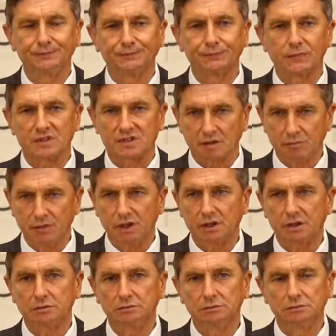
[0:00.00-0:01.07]
have some
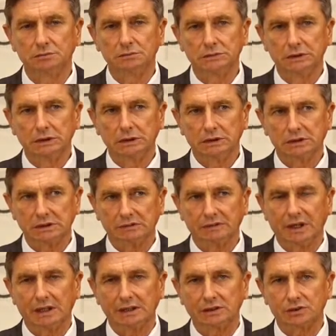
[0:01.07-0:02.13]
responsibility
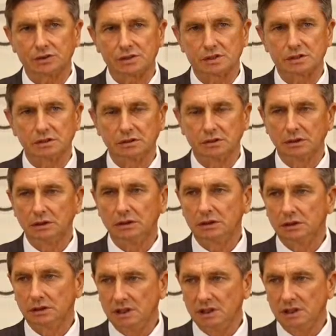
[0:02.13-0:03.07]
towards this part of the